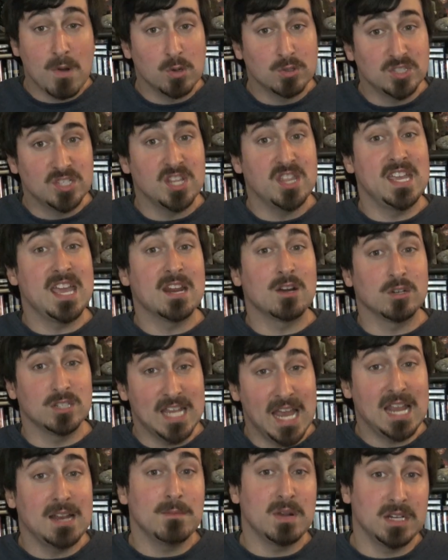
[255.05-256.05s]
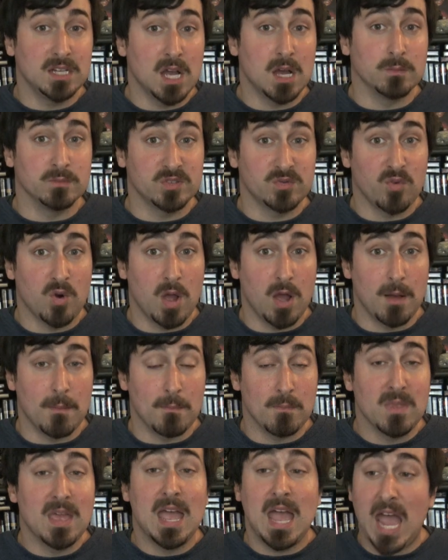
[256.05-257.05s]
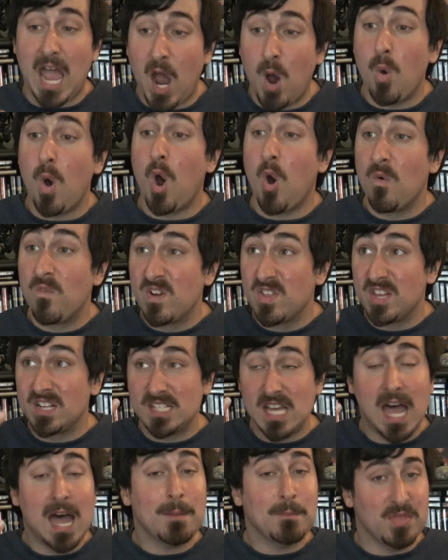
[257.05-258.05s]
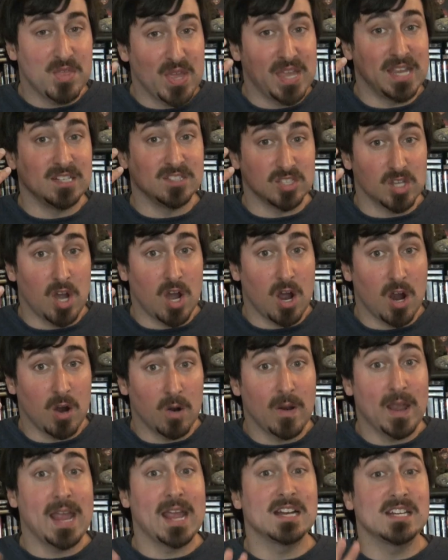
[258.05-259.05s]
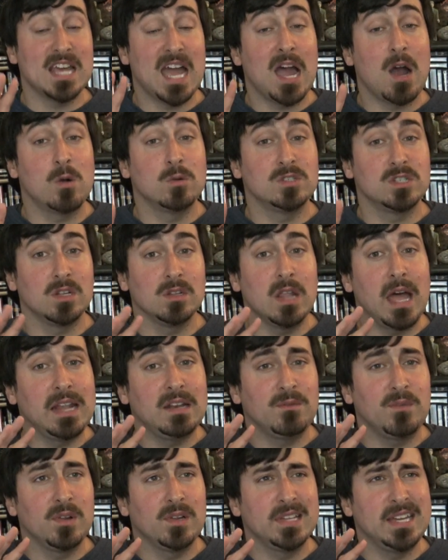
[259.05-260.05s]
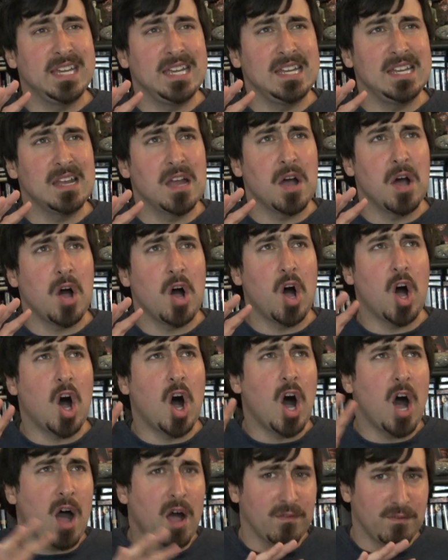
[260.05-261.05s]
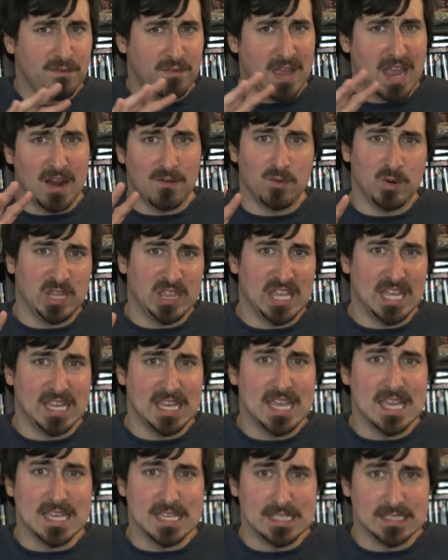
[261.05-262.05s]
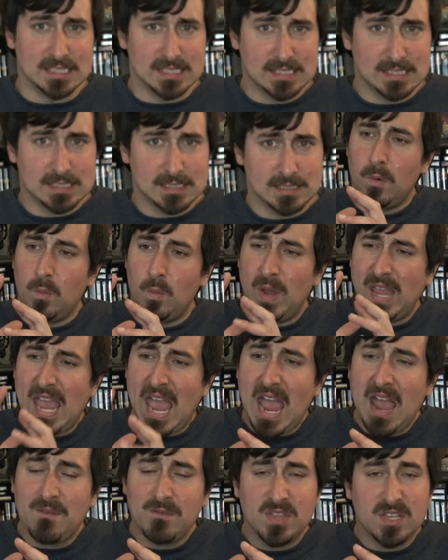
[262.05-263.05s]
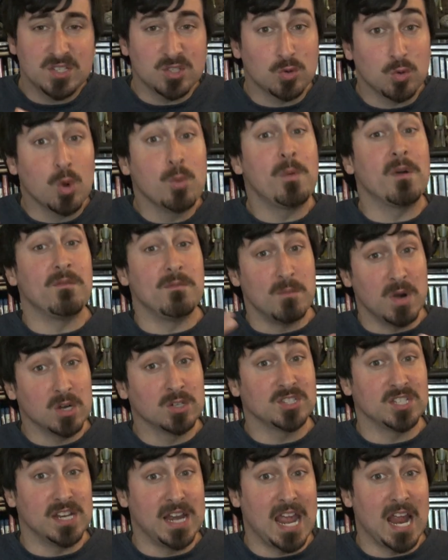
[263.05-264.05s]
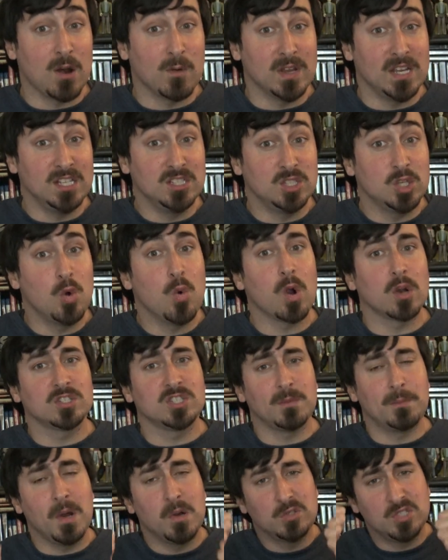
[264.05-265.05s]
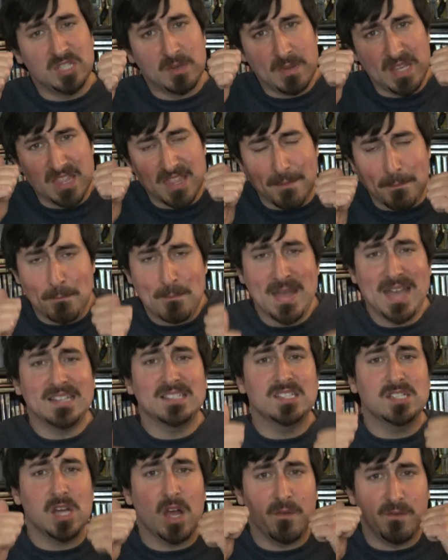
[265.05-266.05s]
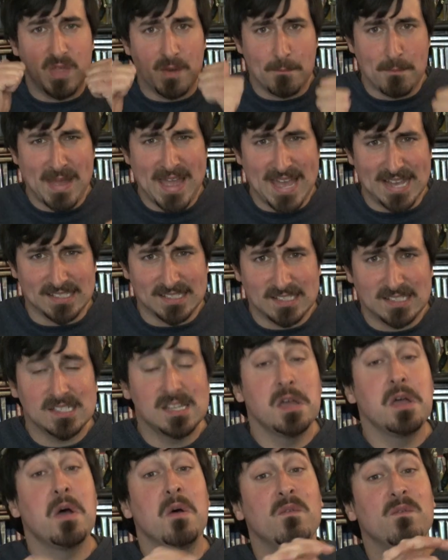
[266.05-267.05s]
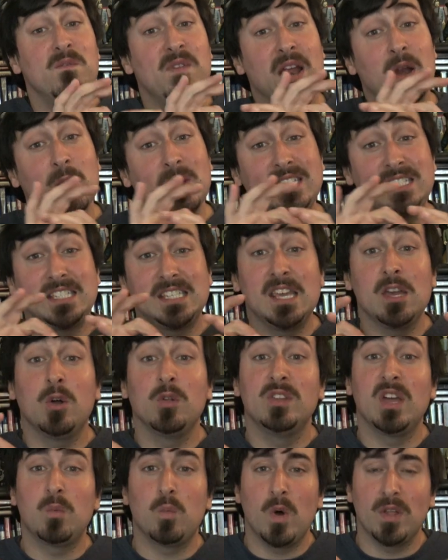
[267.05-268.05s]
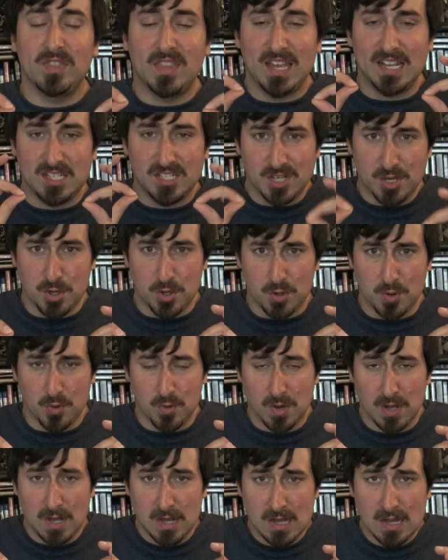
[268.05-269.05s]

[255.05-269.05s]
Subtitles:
most of the entertainment comes from. How over-the-top things are, and how delightfully off everything is. We have this group of mercenaries who are supposed to be the best of the best, very skilled at what they do,